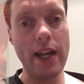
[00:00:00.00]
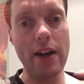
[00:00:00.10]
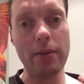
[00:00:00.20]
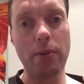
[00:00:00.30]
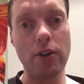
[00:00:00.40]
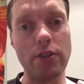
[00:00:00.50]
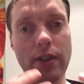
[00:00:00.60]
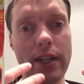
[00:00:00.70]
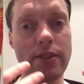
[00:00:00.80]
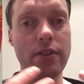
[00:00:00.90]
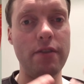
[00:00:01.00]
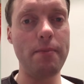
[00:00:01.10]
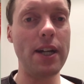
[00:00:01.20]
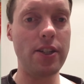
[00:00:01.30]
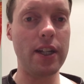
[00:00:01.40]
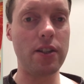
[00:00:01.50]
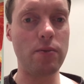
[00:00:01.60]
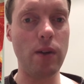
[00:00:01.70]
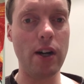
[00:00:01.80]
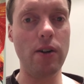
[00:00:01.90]
Harry Potter, A History of Magic,
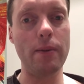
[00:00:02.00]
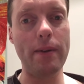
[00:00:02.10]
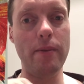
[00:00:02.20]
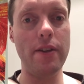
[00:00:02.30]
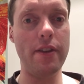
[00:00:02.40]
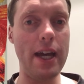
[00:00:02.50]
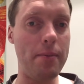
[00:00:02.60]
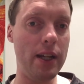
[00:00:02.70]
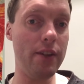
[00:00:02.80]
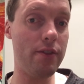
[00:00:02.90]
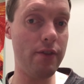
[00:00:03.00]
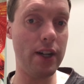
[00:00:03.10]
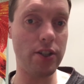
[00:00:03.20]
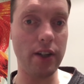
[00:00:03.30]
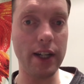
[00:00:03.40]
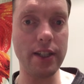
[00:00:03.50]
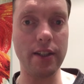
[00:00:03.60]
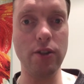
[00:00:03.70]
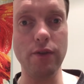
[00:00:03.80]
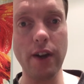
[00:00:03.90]
as well. I went with Emily from
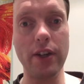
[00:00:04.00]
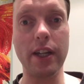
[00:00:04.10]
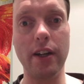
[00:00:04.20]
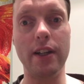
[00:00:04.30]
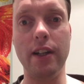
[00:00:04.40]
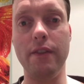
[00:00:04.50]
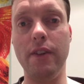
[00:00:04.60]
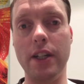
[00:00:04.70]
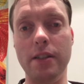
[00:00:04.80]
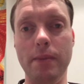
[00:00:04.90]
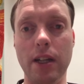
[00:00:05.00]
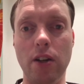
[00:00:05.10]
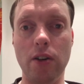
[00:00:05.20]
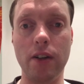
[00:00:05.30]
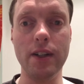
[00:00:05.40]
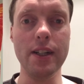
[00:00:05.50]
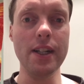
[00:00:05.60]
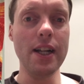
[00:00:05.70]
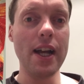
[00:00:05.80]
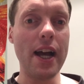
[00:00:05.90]
Fashionista, who very kindly invited me along.
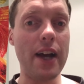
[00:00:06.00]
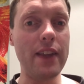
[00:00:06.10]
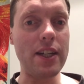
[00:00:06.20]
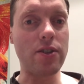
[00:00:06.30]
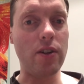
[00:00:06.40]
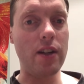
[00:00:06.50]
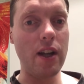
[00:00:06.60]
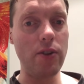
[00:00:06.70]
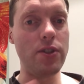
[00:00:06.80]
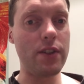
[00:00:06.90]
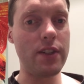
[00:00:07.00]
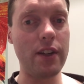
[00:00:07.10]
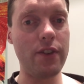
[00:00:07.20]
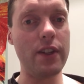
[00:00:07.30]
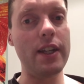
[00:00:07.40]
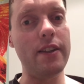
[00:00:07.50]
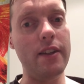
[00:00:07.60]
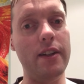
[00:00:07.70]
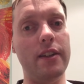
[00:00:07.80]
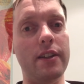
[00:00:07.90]
And that's got loads of stuff in it
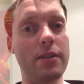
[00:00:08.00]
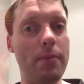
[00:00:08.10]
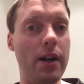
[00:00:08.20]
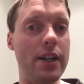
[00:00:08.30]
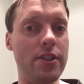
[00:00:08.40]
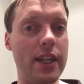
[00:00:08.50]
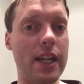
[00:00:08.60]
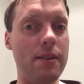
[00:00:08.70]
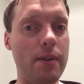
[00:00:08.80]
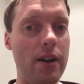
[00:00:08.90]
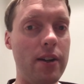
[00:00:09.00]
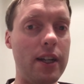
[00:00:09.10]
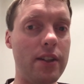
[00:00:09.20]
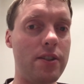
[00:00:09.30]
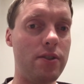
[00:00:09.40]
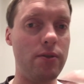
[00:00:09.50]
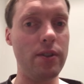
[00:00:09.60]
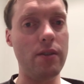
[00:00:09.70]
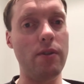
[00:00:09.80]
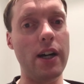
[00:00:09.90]
that inspired J.K. Rowling
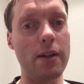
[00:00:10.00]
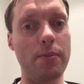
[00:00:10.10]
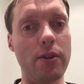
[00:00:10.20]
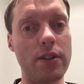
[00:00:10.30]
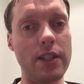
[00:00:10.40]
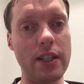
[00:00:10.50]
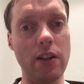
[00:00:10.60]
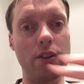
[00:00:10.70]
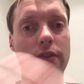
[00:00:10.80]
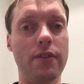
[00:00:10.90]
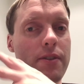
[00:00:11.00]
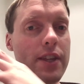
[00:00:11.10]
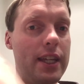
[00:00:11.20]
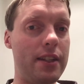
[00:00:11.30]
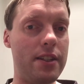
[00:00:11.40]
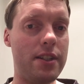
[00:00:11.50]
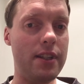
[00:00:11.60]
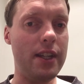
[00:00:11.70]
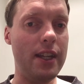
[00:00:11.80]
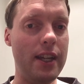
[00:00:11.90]
to write her books. There's a lot of things
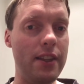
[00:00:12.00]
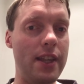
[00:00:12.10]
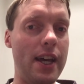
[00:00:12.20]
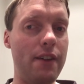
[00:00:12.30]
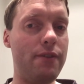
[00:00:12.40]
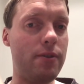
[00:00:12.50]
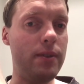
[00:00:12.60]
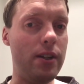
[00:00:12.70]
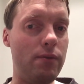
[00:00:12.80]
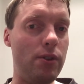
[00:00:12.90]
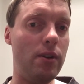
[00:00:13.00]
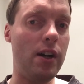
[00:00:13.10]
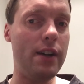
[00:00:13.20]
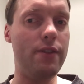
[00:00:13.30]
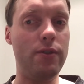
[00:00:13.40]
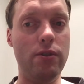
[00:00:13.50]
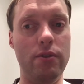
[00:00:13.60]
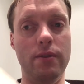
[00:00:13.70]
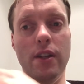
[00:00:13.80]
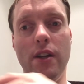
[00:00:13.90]
in there from real life or